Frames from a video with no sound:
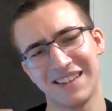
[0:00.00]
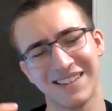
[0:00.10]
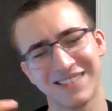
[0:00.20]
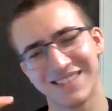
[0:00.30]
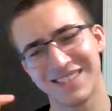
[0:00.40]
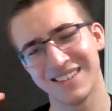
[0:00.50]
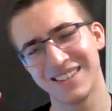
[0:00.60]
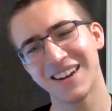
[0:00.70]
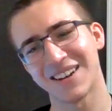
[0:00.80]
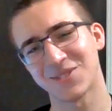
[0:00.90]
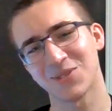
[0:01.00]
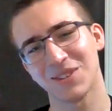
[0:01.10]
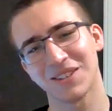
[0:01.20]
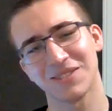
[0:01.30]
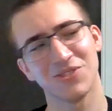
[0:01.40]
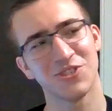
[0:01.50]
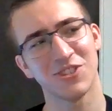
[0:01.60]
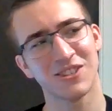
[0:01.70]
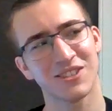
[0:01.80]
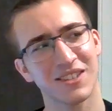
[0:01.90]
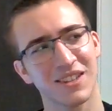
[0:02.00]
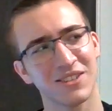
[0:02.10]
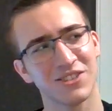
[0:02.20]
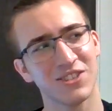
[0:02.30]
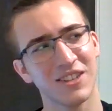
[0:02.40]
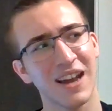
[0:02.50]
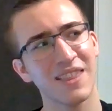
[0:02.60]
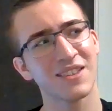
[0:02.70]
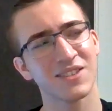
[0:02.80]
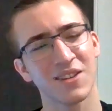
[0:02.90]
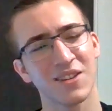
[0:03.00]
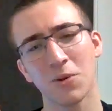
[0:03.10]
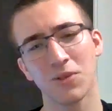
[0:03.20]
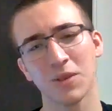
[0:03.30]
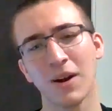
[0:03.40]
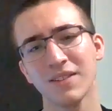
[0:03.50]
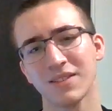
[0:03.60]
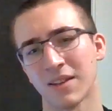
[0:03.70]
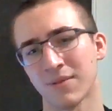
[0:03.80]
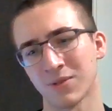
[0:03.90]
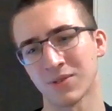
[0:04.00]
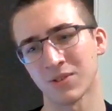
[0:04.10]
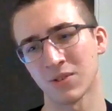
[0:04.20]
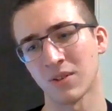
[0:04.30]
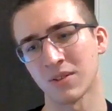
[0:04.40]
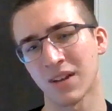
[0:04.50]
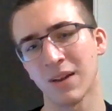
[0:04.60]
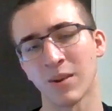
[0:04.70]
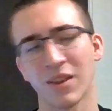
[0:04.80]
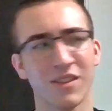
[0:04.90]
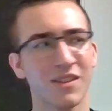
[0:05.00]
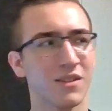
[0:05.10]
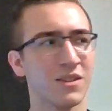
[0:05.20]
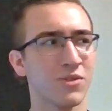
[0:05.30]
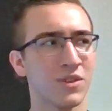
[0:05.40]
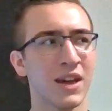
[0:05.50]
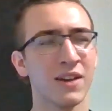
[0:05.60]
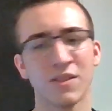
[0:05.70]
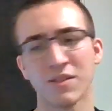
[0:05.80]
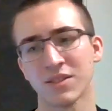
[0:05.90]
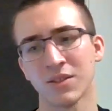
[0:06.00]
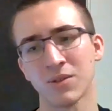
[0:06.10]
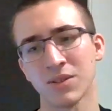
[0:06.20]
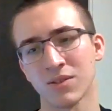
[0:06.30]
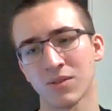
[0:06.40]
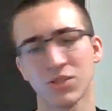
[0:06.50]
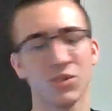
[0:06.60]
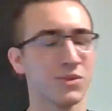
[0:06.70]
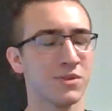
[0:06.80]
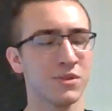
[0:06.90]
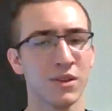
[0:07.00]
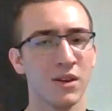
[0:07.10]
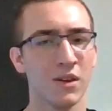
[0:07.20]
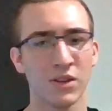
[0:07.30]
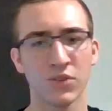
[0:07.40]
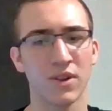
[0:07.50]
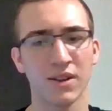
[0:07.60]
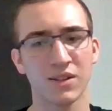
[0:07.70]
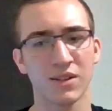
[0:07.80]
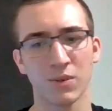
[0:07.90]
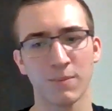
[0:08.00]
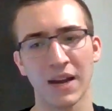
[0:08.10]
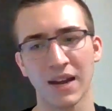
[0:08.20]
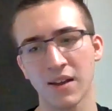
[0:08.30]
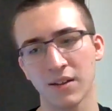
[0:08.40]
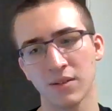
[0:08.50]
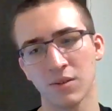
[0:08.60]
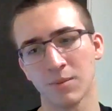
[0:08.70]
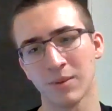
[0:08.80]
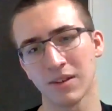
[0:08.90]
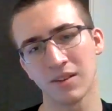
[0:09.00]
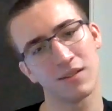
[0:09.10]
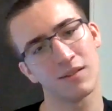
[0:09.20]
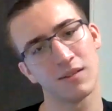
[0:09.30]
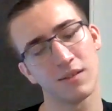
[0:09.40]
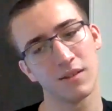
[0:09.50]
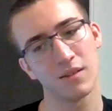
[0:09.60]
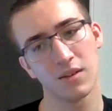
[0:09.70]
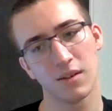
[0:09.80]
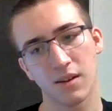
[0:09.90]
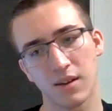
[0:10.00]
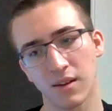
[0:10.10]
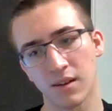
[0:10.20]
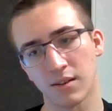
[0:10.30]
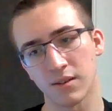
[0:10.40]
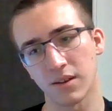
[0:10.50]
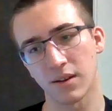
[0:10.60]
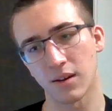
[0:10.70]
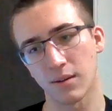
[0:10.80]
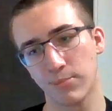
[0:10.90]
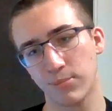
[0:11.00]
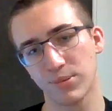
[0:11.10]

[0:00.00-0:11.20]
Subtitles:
and yeah, so like she had this unhealthy mindset for such a long time, and I think near the end of the series, you know, she was interacting with Baguette a little bit, and you